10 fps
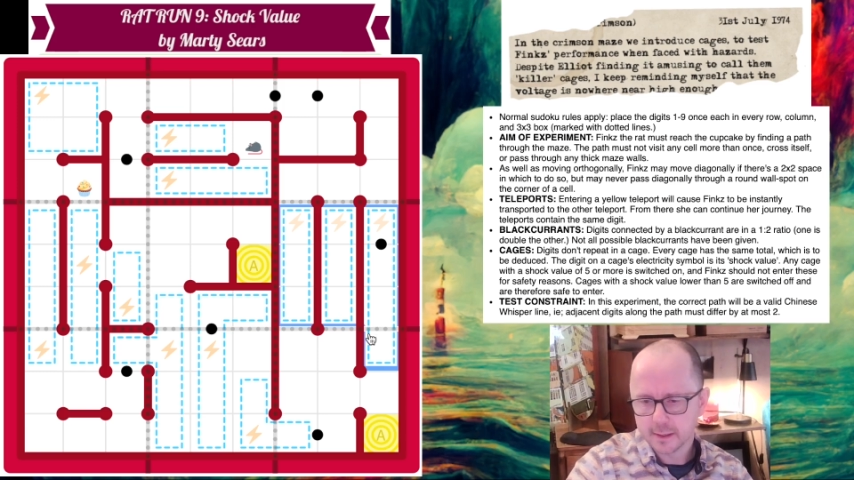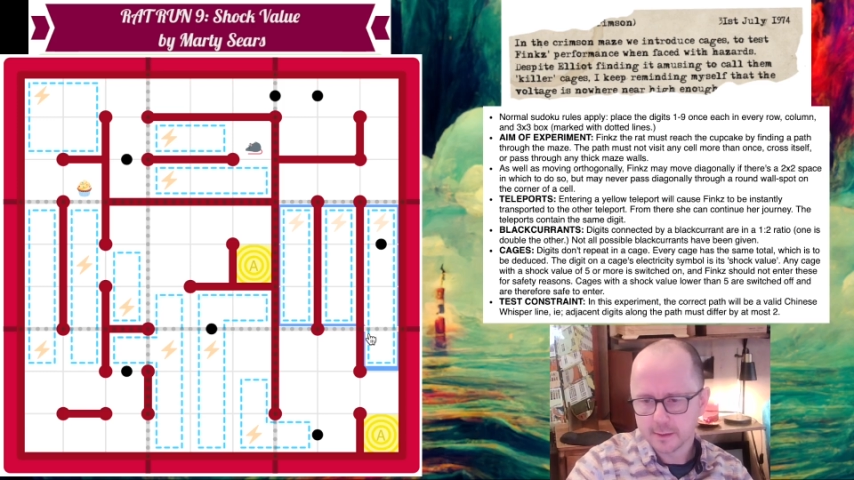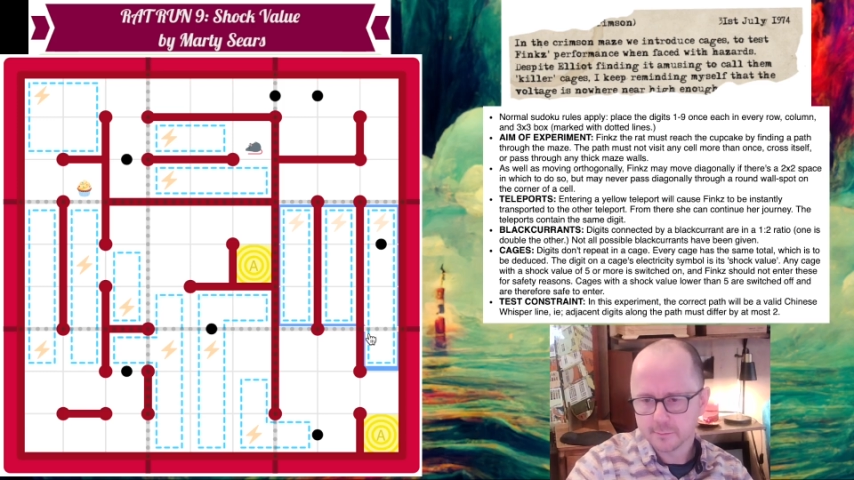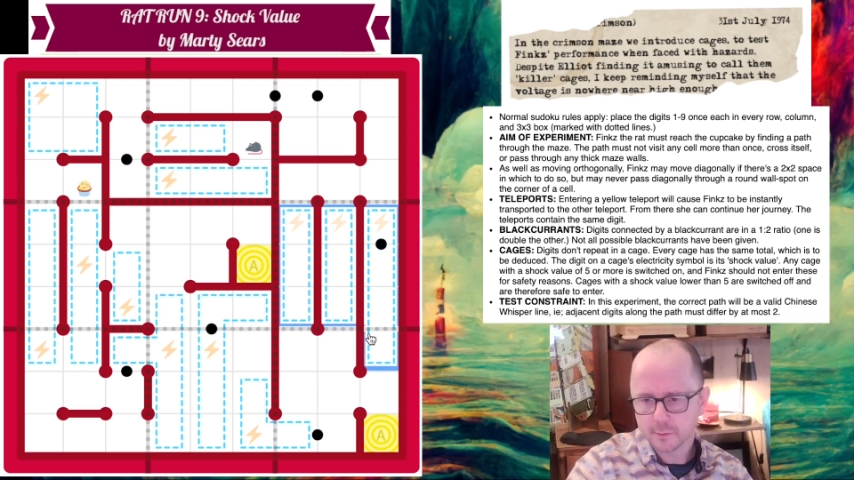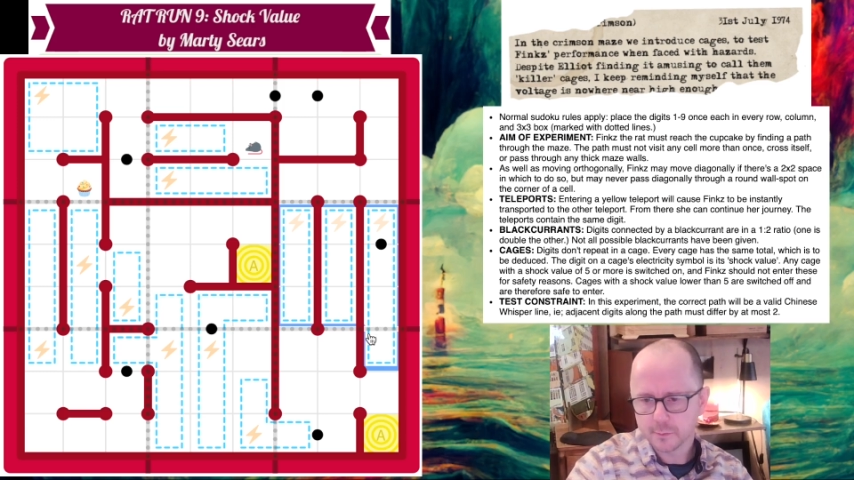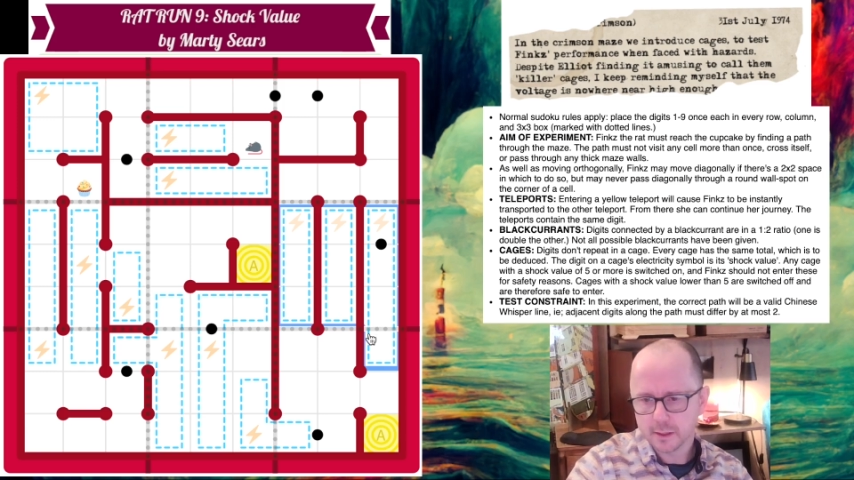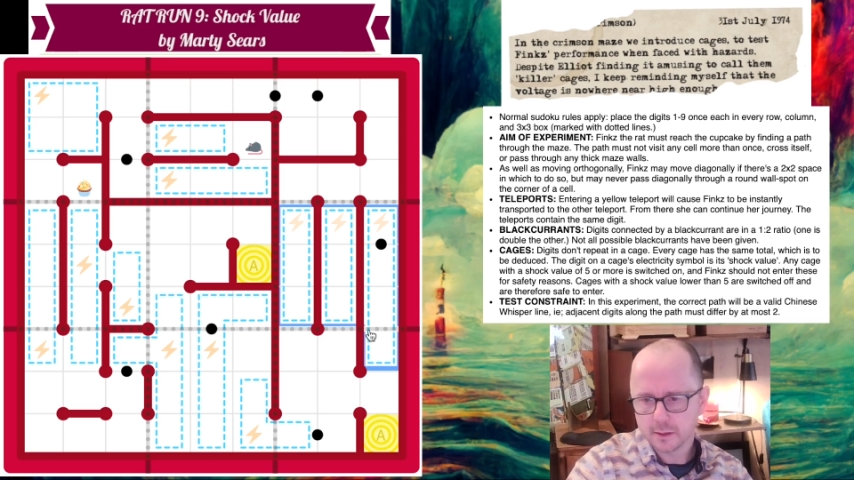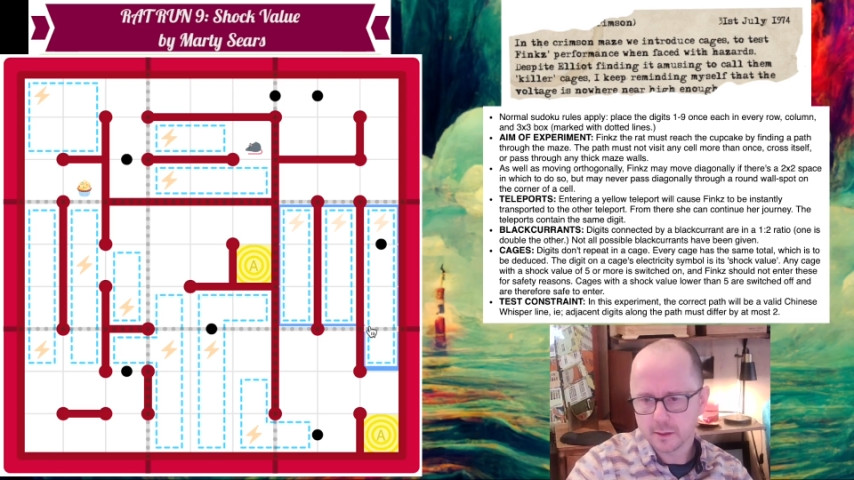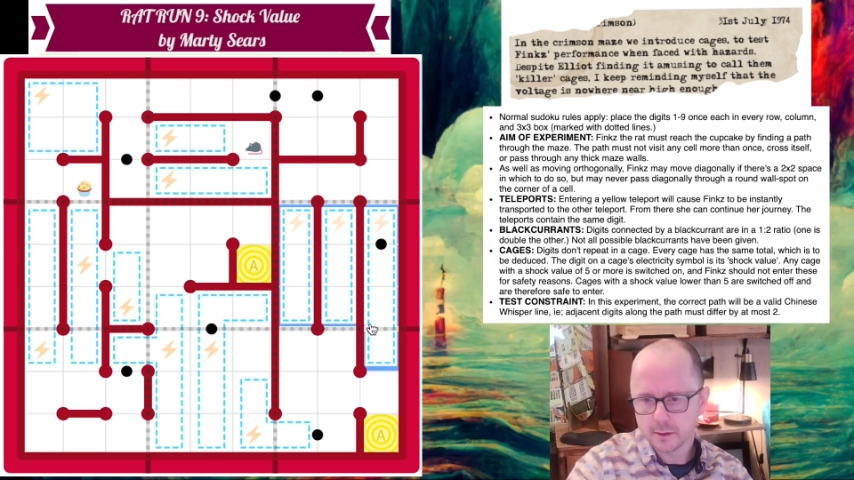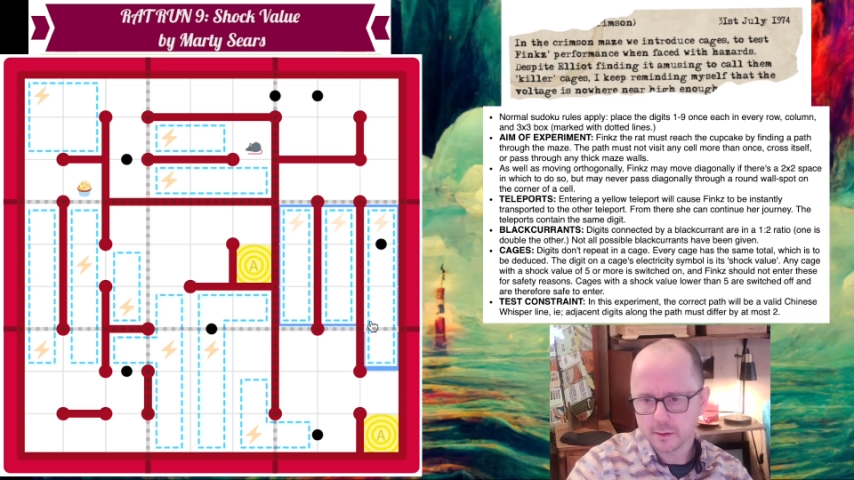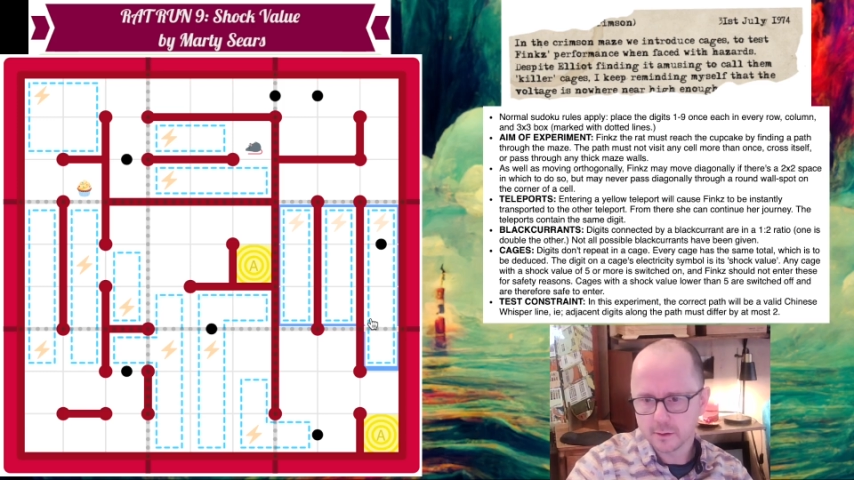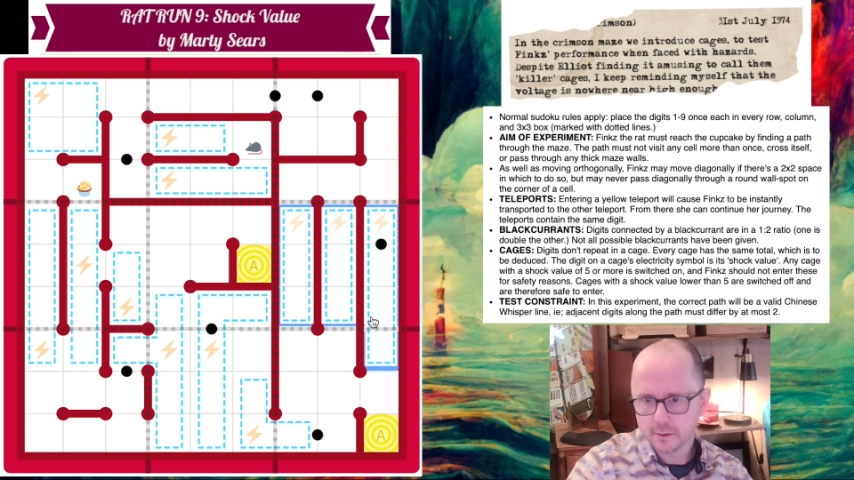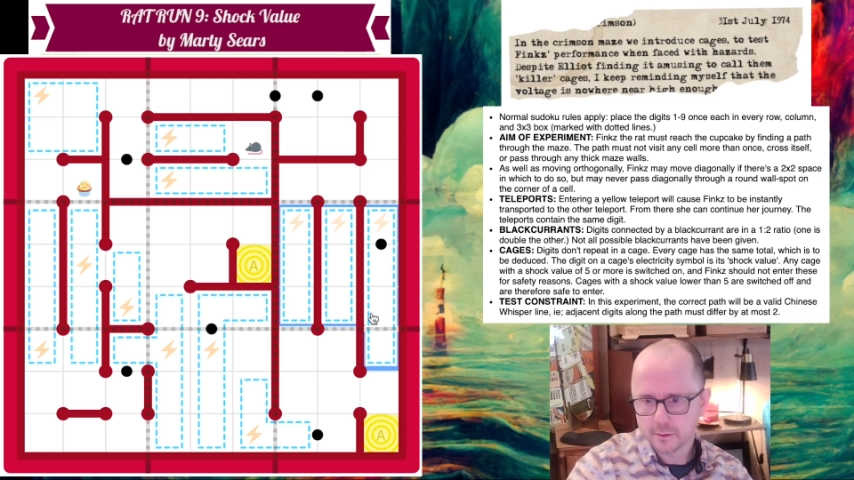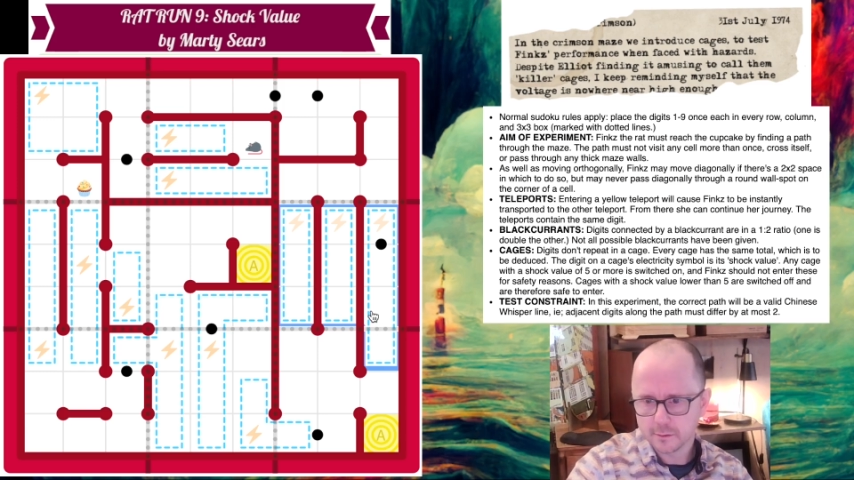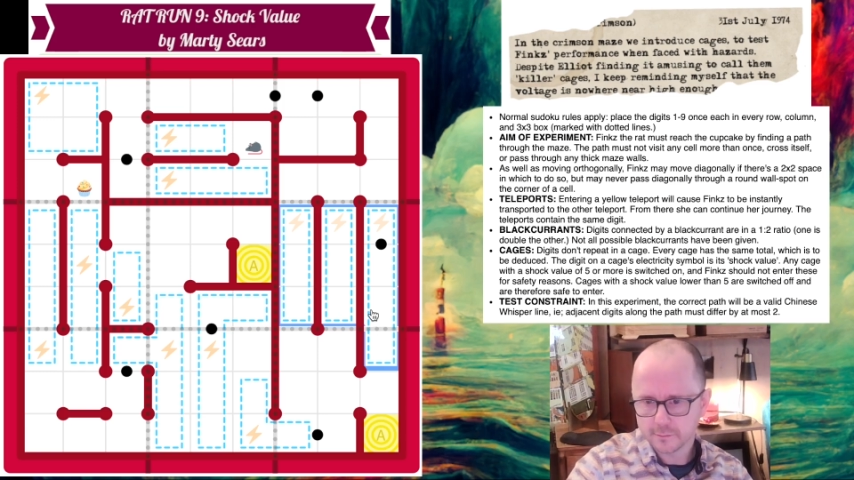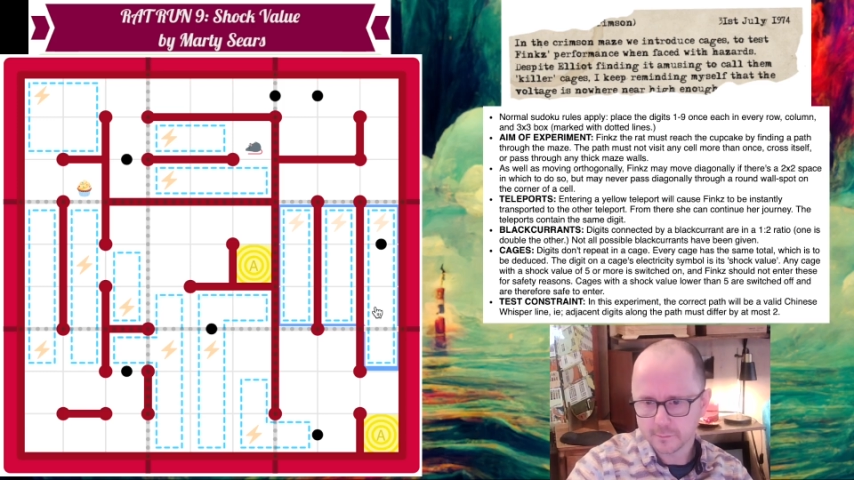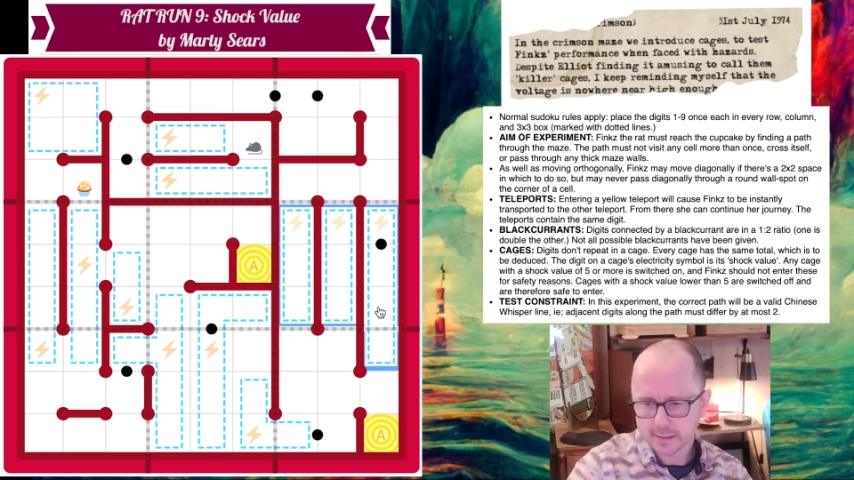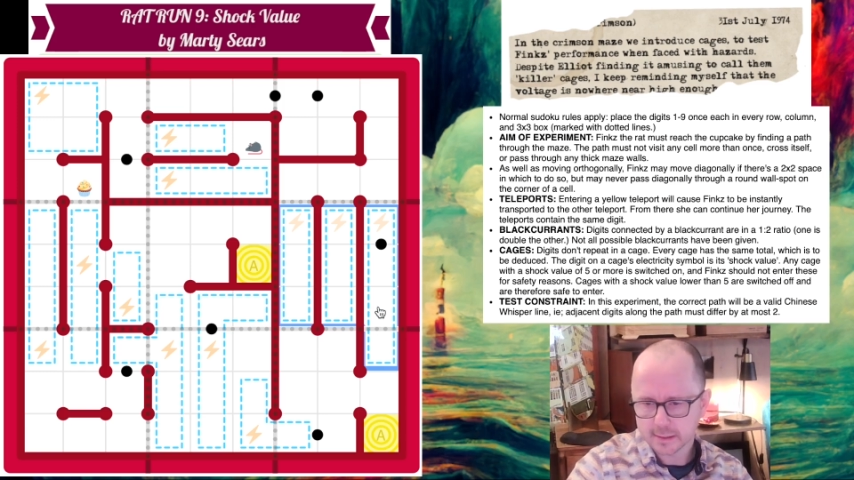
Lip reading: But we know from the classic